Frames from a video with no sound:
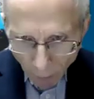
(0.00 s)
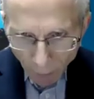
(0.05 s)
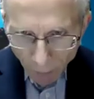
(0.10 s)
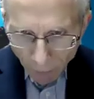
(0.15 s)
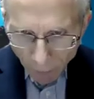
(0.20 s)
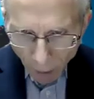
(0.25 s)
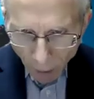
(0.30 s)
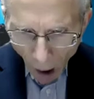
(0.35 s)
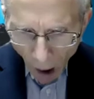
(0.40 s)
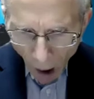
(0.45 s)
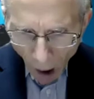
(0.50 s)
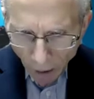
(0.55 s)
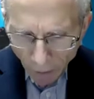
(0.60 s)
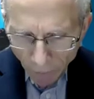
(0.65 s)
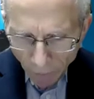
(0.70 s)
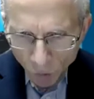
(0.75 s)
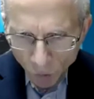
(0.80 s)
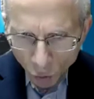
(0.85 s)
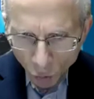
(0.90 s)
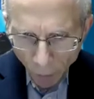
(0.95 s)

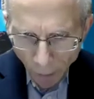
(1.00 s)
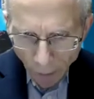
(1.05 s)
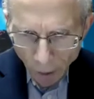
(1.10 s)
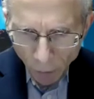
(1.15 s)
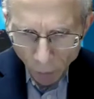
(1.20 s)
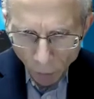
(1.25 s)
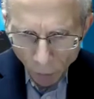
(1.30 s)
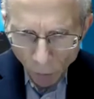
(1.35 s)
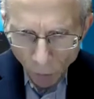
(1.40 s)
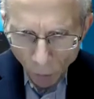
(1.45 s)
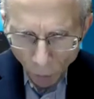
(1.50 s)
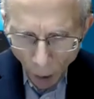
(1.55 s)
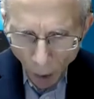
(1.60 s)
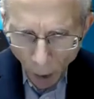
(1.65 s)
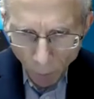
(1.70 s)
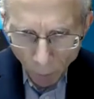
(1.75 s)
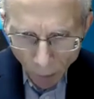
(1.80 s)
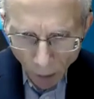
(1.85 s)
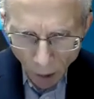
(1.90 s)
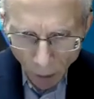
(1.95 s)
live
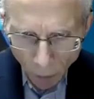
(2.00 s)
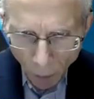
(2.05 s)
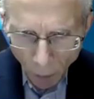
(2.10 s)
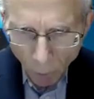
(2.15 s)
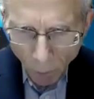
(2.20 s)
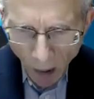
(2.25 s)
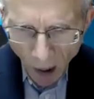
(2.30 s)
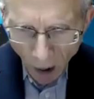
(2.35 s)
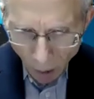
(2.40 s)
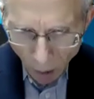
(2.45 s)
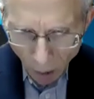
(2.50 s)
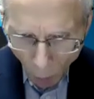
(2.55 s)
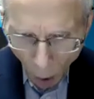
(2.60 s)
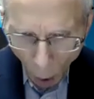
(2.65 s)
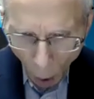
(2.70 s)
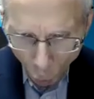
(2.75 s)
transcript on the bottom